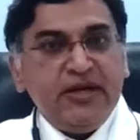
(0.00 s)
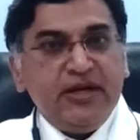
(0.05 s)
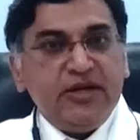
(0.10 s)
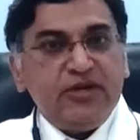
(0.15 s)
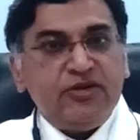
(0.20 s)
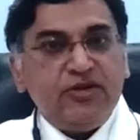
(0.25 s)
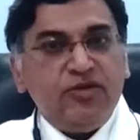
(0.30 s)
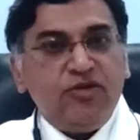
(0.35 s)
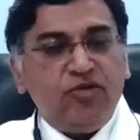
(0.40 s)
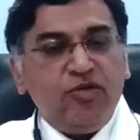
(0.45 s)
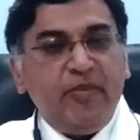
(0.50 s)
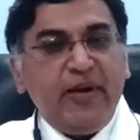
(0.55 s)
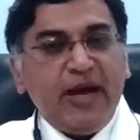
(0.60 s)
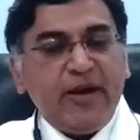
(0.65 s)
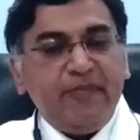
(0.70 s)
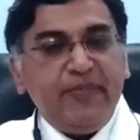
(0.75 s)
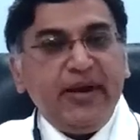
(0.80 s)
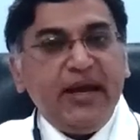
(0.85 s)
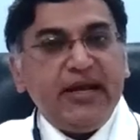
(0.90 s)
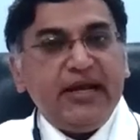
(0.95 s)
So low
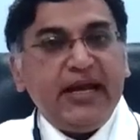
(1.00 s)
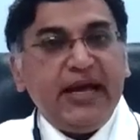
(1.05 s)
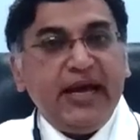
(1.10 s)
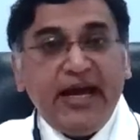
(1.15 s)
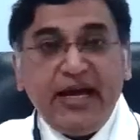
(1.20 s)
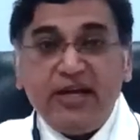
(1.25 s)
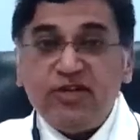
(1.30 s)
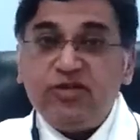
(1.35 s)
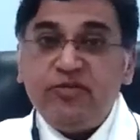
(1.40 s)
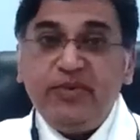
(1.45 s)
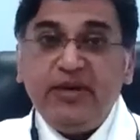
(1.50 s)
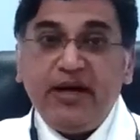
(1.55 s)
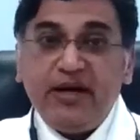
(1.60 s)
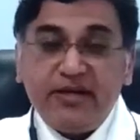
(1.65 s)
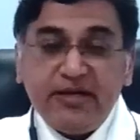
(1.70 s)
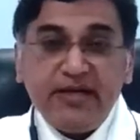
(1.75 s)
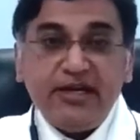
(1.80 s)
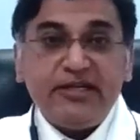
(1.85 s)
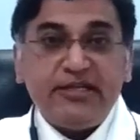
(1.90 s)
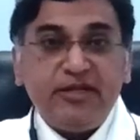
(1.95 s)
back pain has to be
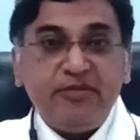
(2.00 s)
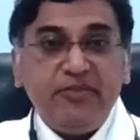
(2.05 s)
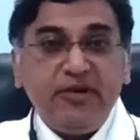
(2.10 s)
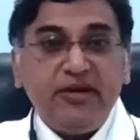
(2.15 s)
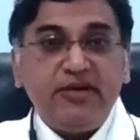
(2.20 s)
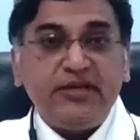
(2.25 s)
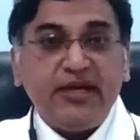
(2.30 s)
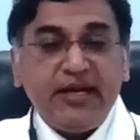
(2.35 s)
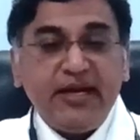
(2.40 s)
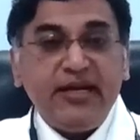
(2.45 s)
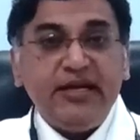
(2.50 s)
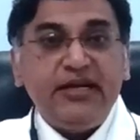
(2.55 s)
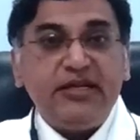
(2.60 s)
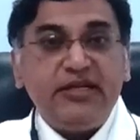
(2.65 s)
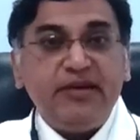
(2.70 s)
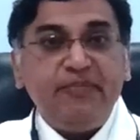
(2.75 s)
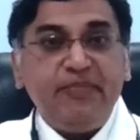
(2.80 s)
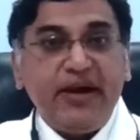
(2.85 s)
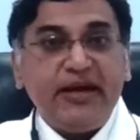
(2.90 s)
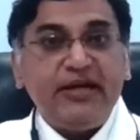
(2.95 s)
addressed because again, it's
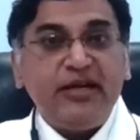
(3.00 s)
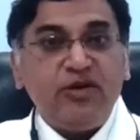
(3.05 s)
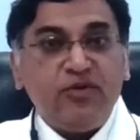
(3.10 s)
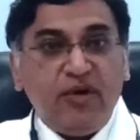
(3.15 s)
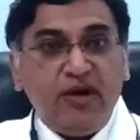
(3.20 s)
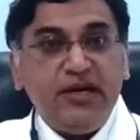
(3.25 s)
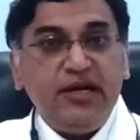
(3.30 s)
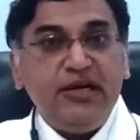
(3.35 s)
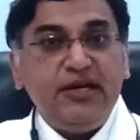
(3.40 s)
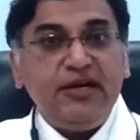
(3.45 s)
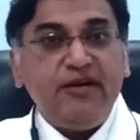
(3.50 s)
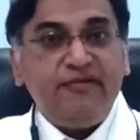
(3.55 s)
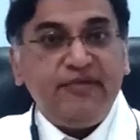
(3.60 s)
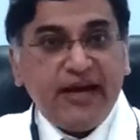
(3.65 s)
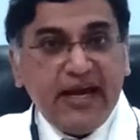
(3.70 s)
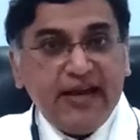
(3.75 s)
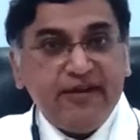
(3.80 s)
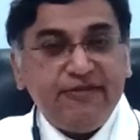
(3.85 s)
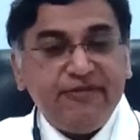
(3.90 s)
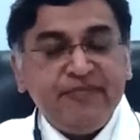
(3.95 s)
impacting quality of
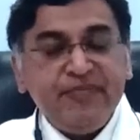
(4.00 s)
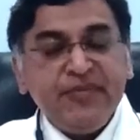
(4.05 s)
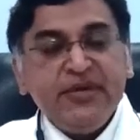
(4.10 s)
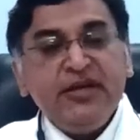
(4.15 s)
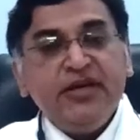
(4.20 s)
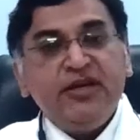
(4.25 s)
life.